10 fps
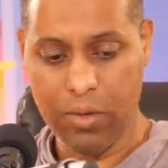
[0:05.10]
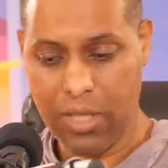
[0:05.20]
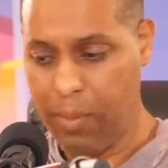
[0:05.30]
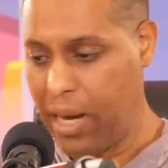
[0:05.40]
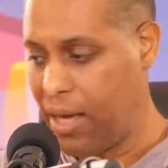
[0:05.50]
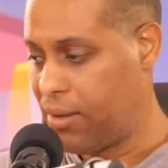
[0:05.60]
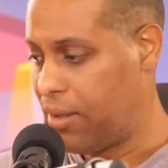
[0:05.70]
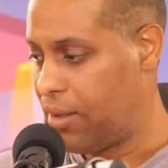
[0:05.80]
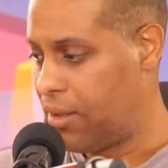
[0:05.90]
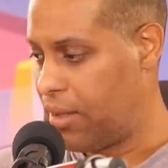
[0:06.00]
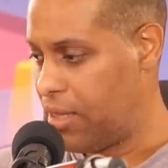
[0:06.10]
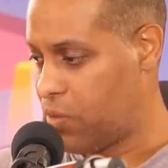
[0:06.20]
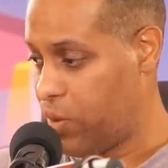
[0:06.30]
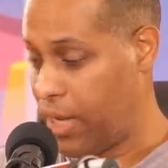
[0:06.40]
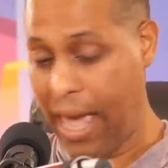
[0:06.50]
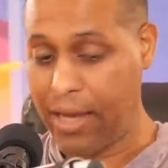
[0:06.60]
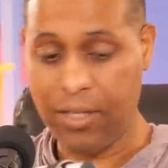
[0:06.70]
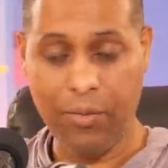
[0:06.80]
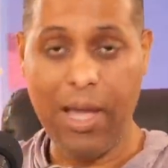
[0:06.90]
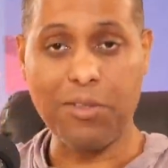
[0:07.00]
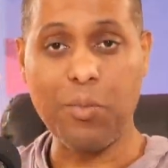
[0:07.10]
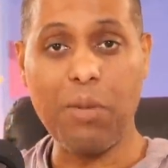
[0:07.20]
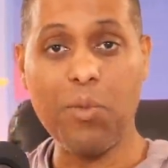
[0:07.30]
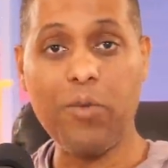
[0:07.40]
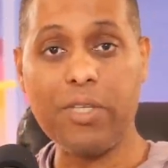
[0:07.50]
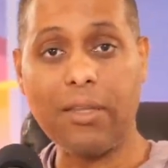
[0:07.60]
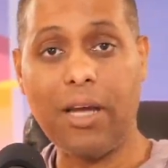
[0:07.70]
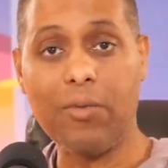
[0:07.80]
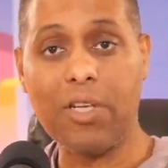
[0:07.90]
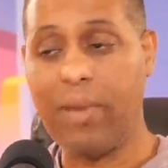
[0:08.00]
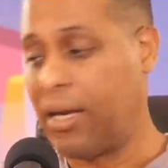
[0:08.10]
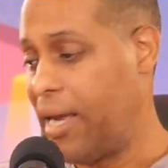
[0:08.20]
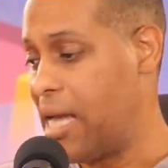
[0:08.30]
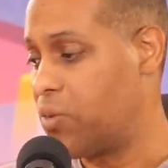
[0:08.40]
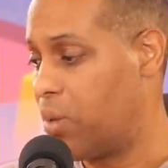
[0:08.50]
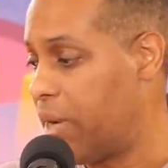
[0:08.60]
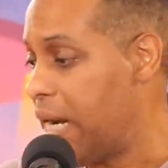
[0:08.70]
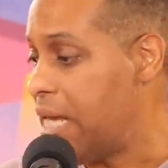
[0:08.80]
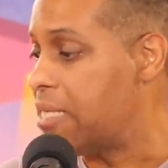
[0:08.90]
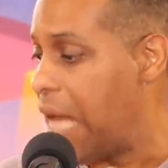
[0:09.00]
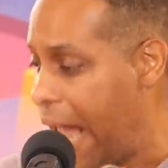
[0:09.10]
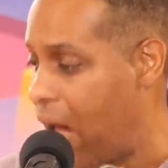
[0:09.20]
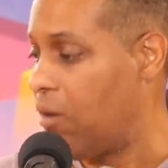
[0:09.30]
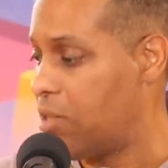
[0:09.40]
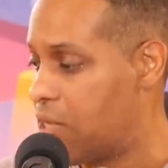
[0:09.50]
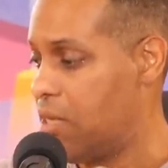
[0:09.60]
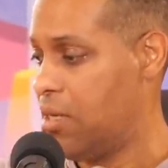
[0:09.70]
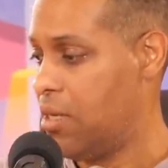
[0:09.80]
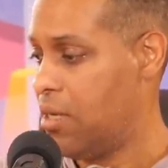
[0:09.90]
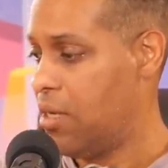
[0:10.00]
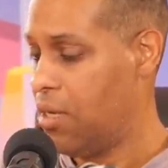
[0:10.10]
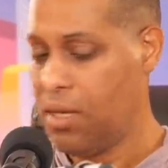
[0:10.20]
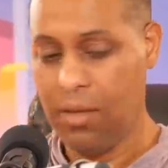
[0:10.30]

was coming out this week. Actually, we have so many movies, I thought it was coming out last week. But it is out. Yeah, and it